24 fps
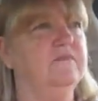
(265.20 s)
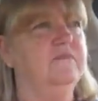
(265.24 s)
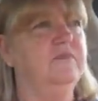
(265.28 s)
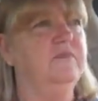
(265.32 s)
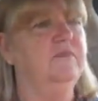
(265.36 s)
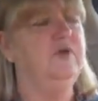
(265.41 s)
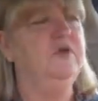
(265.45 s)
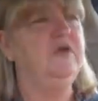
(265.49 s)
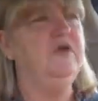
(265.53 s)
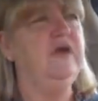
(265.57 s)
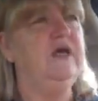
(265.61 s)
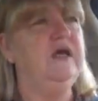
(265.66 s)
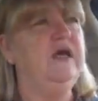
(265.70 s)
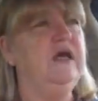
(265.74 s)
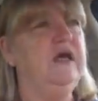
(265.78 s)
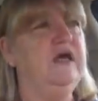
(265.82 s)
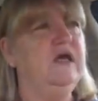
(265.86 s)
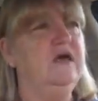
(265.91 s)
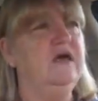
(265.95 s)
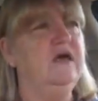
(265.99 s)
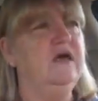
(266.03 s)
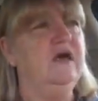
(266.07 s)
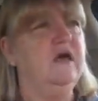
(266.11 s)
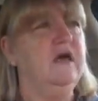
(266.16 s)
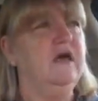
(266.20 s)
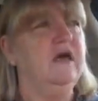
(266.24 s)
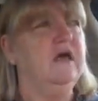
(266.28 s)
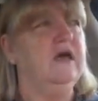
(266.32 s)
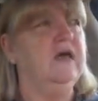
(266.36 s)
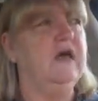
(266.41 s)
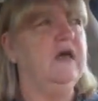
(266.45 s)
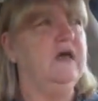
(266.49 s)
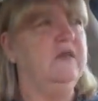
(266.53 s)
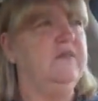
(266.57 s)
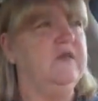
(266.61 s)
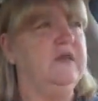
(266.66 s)
Booty
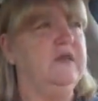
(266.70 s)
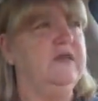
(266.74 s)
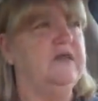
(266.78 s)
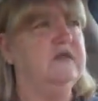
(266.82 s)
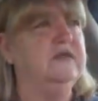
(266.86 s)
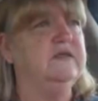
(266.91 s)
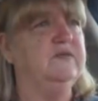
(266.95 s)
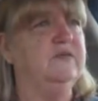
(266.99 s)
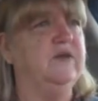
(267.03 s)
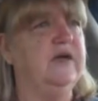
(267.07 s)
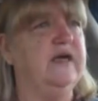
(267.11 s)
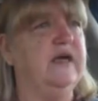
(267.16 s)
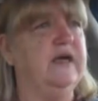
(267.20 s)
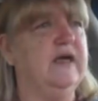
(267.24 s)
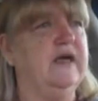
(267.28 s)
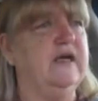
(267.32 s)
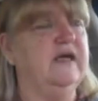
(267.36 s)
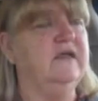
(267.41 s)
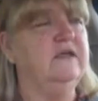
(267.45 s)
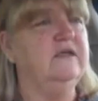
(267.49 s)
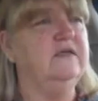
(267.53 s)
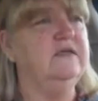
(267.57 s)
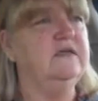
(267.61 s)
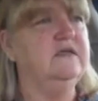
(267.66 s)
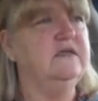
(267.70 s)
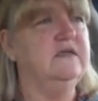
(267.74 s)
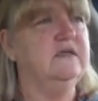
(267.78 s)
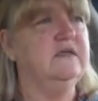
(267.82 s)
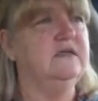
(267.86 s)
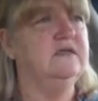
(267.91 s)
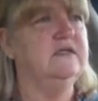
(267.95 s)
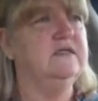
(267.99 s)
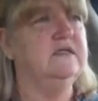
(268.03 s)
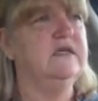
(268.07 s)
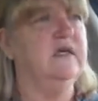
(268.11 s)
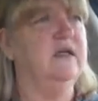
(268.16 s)
came in this weekend
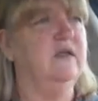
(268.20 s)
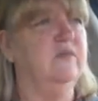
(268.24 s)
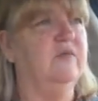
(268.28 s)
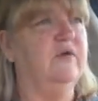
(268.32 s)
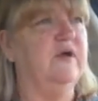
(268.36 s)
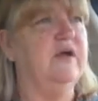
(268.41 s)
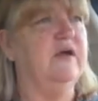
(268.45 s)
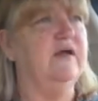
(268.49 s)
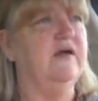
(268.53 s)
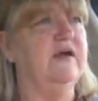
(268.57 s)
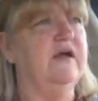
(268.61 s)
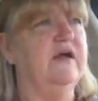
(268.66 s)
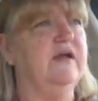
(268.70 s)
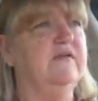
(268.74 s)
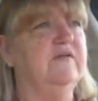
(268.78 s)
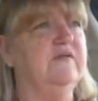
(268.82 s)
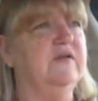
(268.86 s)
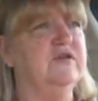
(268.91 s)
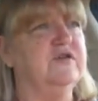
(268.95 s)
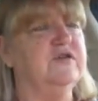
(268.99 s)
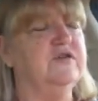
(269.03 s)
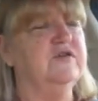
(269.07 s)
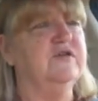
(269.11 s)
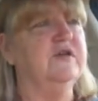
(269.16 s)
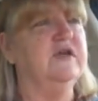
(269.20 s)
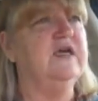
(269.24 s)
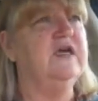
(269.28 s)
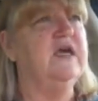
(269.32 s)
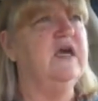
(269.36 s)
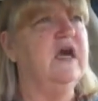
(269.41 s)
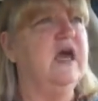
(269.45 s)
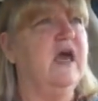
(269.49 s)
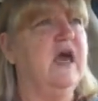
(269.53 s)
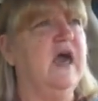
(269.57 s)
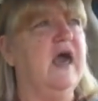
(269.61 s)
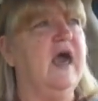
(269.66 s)
to celebrate our anniversary
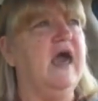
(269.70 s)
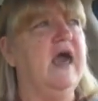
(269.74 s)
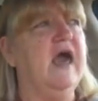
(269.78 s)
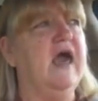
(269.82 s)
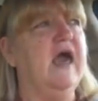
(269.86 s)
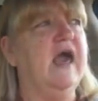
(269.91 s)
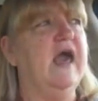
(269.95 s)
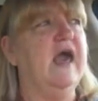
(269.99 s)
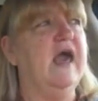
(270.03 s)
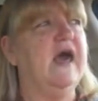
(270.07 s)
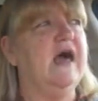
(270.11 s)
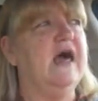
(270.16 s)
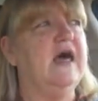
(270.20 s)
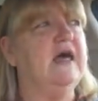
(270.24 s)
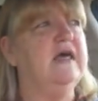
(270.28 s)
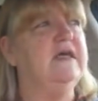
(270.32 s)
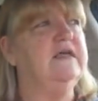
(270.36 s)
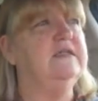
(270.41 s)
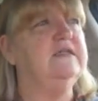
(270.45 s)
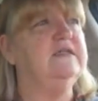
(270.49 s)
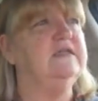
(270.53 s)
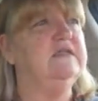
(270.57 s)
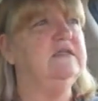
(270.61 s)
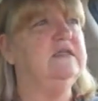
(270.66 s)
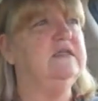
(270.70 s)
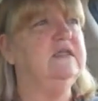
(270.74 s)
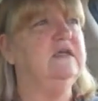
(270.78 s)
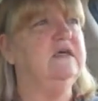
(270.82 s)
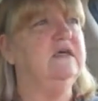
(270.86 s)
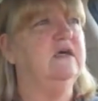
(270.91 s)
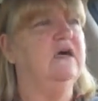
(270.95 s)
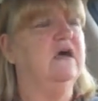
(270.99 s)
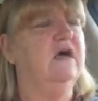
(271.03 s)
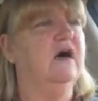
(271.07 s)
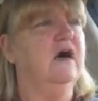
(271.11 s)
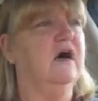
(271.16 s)
and
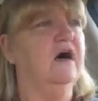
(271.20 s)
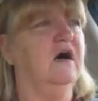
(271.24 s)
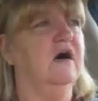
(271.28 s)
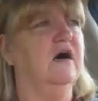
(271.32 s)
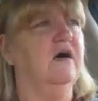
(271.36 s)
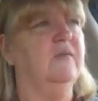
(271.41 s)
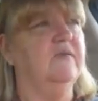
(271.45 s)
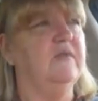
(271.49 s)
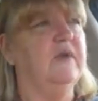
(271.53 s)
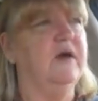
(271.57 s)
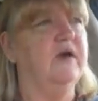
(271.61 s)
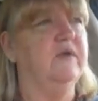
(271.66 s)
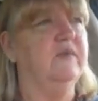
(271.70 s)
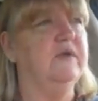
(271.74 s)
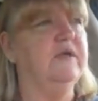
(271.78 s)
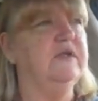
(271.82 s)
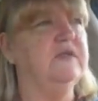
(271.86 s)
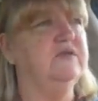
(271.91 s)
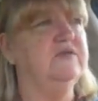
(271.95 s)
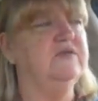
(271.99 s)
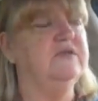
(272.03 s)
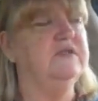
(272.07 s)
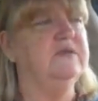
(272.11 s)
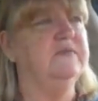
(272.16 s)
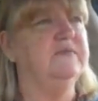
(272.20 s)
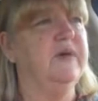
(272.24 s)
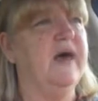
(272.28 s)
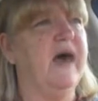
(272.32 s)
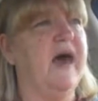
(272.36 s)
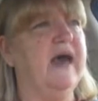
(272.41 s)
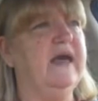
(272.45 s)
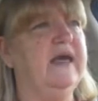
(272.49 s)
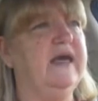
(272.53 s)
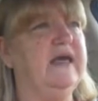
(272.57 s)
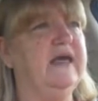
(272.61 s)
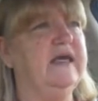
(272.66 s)
help me do some
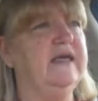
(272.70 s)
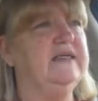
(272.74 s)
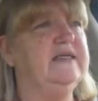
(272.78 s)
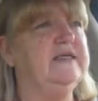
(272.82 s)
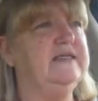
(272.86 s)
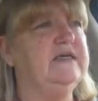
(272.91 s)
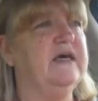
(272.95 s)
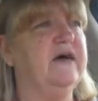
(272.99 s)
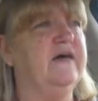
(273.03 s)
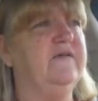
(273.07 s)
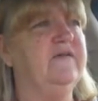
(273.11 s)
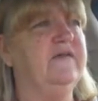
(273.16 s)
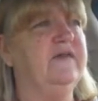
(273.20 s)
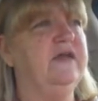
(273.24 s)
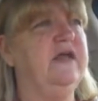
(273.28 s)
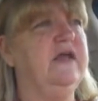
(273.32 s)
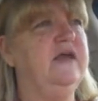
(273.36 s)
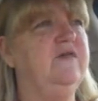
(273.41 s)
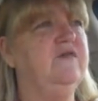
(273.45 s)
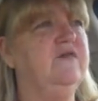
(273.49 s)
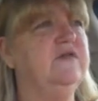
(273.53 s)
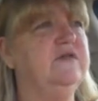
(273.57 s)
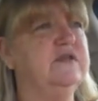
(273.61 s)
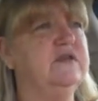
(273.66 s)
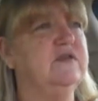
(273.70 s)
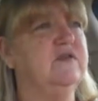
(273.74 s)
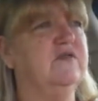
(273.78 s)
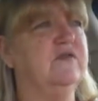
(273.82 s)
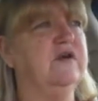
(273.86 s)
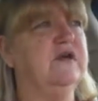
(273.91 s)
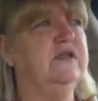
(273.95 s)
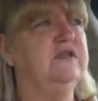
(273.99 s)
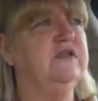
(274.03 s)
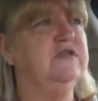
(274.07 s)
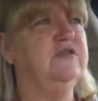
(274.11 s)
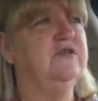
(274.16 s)
packing and stuff, and he was
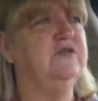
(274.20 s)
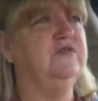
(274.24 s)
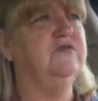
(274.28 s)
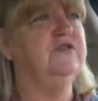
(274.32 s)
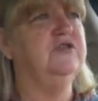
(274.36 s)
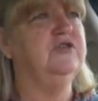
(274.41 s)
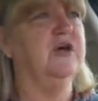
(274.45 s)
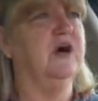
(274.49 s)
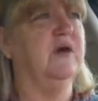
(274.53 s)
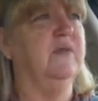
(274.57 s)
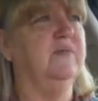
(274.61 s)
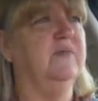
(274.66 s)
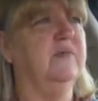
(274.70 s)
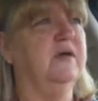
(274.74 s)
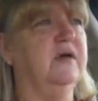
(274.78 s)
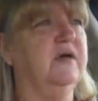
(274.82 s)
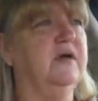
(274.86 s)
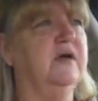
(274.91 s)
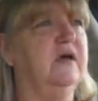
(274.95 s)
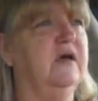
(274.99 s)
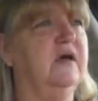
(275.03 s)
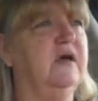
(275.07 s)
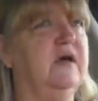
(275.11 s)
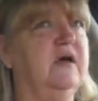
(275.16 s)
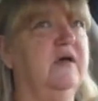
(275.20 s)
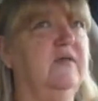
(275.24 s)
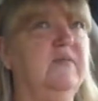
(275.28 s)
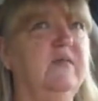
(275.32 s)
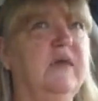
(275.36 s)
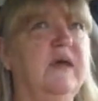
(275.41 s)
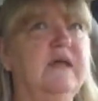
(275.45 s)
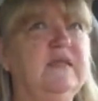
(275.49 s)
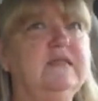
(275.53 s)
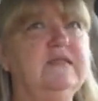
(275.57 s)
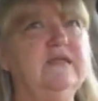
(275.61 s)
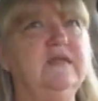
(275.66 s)
going to jump
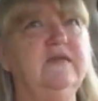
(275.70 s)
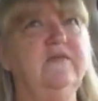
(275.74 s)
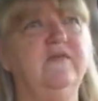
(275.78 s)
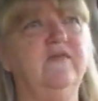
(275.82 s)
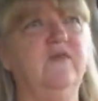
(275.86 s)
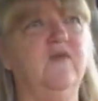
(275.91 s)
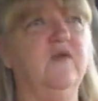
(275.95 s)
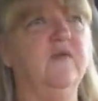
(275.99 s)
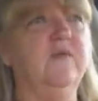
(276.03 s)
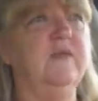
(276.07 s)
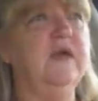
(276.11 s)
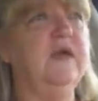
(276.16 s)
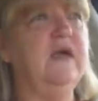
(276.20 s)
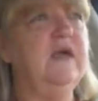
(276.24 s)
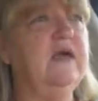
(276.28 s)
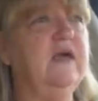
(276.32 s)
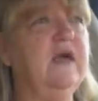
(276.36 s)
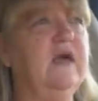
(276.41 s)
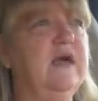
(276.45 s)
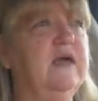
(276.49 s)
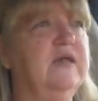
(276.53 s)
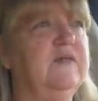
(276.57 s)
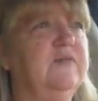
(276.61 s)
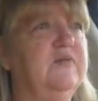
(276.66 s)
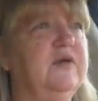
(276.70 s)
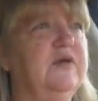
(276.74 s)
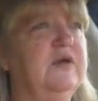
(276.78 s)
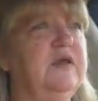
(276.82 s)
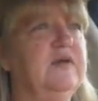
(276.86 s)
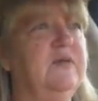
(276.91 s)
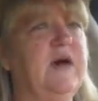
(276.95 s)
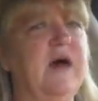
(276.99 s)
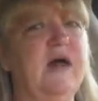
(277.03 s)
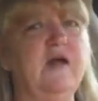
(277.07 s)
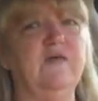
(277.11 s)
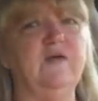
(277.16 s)
Maycee for me and put
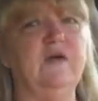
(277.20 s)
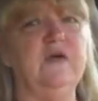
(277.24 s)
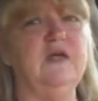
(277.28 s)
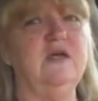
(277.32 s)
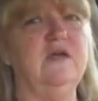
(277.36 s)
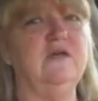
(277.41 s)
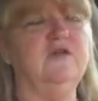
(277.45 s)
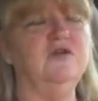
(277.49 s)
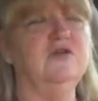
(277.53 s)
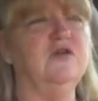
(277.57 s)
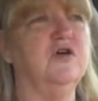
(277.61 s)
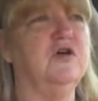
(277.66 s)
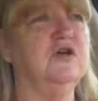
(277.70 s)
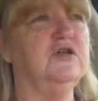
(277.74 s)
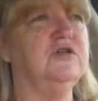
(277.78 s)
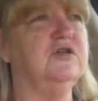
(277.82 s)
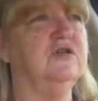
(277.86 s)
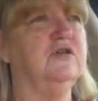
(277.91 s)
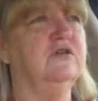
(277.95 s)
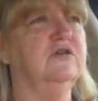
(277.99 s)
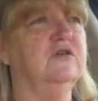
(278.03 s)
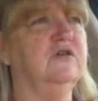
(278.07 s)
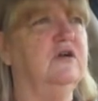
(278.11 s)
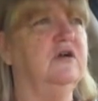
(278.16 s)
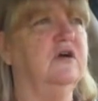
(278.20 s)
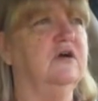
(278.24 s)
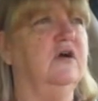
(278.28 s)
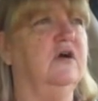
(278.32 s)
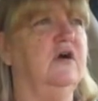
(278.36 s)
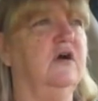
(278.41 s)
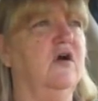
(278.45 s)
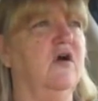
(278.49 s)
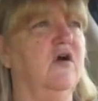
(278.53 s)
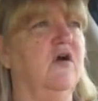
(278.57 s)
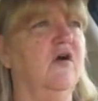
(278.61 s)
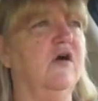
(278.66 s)
the battery charger
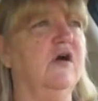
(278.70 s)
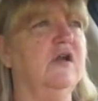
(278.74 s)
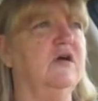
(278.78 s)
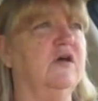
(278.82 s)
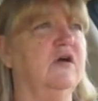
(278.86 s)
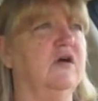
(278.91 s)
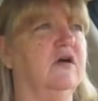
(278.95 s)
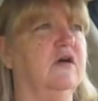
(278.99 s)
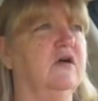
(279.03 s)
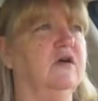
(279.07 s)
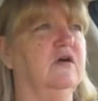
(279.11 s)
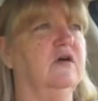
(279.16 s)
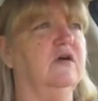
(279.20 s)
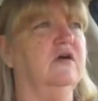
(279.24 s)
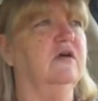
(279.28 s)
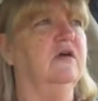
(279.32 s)
on her.